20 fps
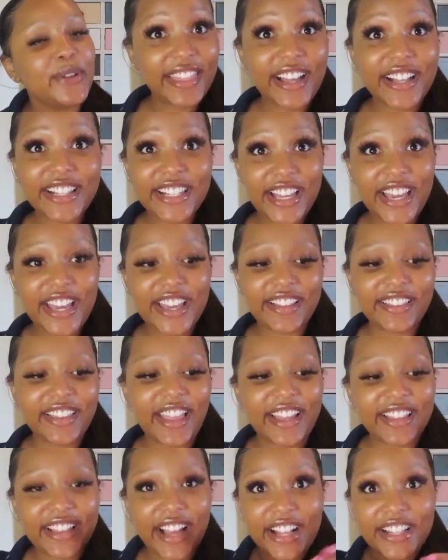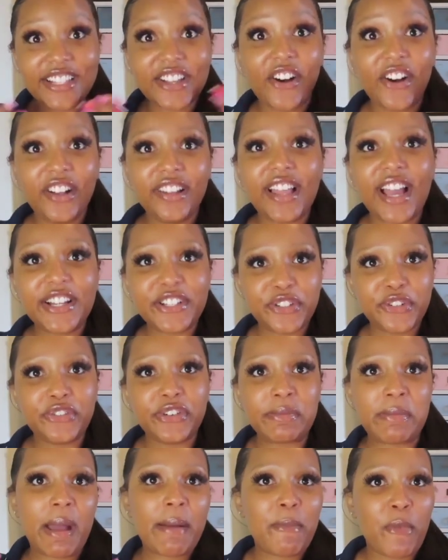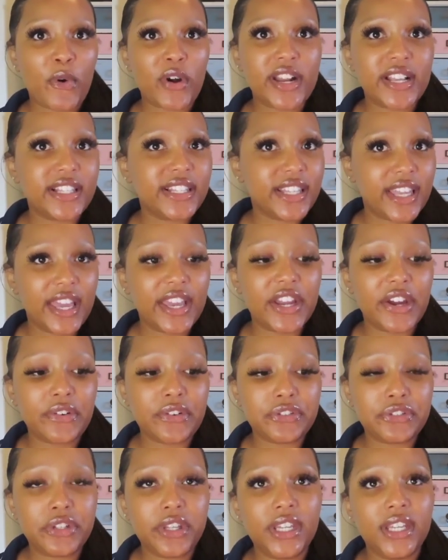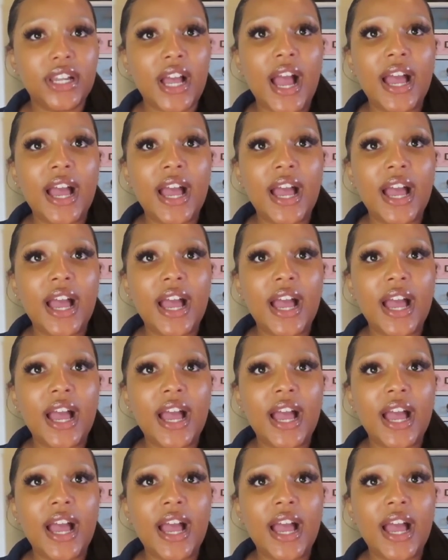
And that's it. Like, that's all I do for my morning skincare routine.